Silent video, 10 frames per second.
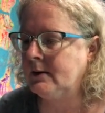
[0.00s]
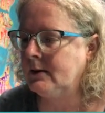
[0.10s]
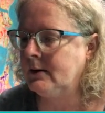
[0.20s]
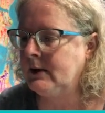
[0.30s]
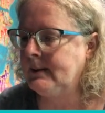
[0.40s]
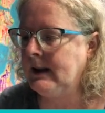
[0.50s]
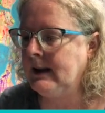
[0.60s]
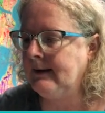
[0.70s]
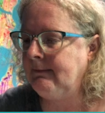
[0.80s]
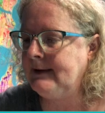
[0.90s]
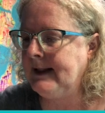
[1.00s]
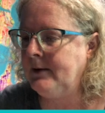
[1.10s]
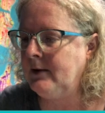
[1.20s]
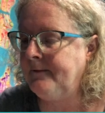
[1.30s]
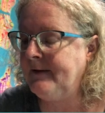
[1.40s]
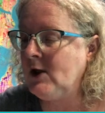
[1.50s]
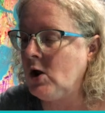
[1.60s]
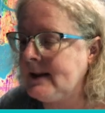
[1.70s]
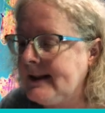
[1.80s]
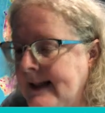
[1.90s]
She spent a lovely day with her
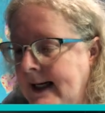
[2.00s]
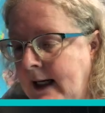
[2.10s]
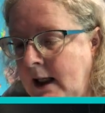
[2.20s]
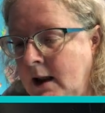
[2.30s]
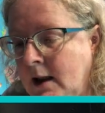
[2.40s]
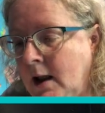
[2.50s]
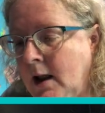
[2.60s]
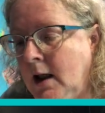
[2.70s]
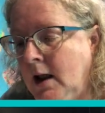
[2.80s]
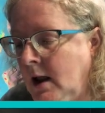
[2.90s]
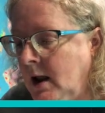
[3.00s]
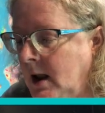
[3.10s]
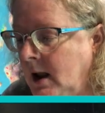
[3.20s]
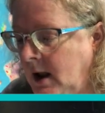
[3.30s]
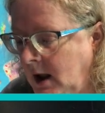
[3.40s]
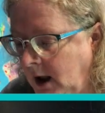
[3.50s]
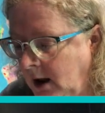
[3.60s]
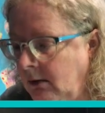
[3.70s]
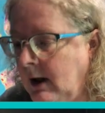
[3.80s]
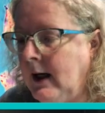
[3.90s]
fiance.
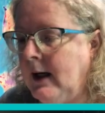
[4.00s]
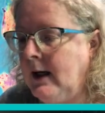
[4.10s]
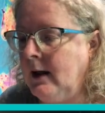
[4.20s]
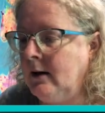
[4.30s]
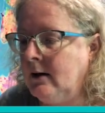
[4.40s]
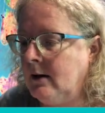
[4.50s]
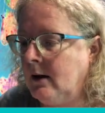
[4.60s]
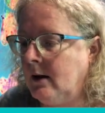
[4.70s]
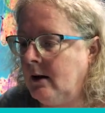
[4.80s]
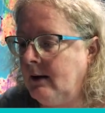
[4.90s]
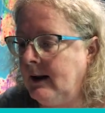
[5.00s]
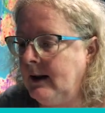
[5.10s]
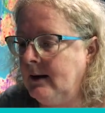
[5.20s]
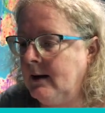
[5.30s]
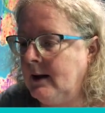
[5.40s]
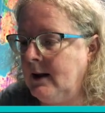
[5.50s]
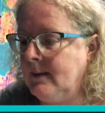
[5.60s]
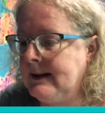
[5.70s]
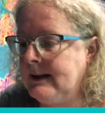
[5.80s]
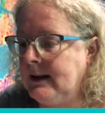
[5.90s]
Okay, all right. And I'm
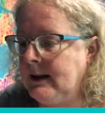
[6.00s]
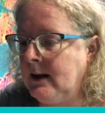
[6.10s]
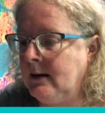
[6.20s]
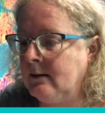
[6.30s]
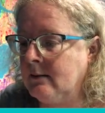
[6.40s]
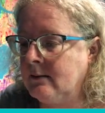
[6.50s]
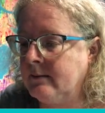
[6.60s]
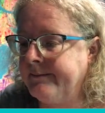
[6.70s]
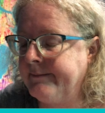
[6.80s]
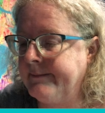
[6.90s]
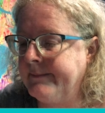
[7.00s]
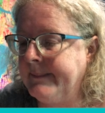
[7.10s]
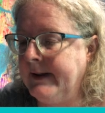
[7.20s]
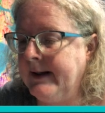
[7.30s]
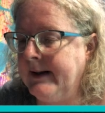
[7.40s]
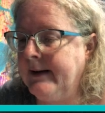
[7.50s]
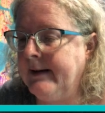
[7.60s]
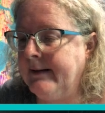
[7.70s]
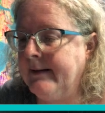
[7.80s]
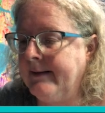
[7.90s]
seeing, yeah,
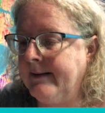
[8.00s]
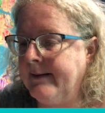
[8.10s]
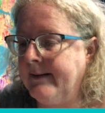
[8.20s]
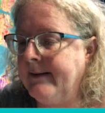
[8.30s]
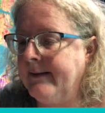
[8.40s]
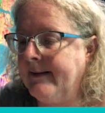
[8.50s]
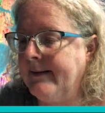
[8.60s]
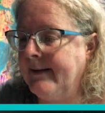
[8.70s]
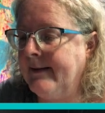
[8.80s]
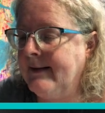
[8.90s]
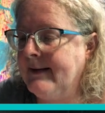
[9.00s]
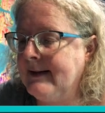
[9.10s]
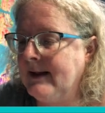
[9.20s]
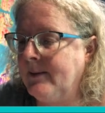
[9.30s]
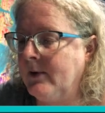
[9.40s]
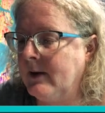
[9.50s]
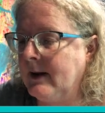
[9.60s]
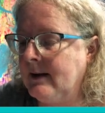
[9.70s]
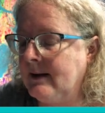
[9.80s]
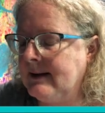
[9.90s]
another
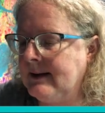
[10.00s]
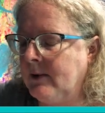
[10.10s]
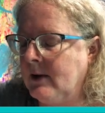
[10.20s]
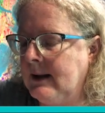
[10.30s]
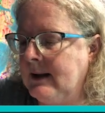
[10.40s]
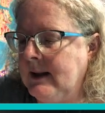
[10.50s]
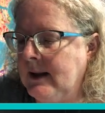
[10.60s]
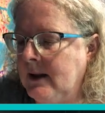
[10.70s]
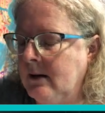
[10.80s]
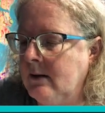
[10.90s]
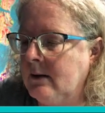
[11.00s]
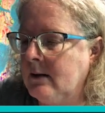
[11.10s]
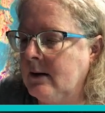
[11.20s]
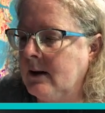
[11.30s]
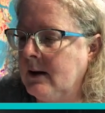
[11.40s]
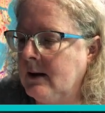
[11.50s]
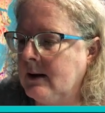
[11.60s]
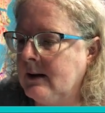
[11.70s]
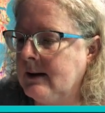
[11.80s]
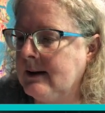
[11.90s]
pocket. Is there a pocket in here?
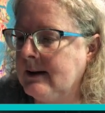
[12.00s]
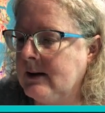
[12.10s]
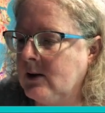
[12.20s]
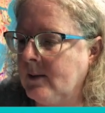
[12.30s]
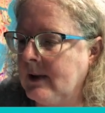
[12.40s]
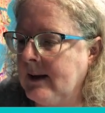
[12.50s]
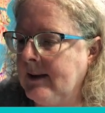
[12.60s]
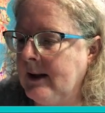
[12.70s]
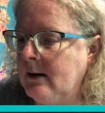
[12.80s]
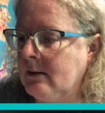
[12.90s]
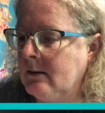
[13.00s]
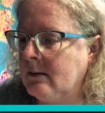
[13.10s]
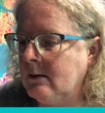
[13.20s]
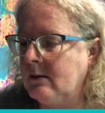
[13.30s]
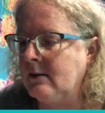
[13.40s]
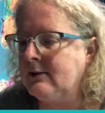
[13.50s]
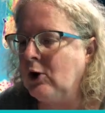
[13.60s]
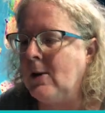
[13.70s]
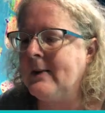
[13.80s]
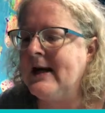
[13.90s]
Does this top come out?
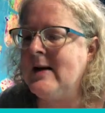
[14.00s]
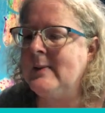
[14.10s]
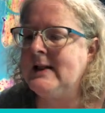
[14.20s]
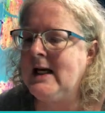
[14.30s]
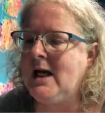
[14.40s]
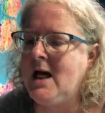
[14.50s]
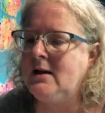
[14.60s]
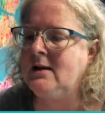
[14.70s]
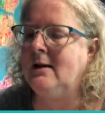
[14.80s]
Top comes out.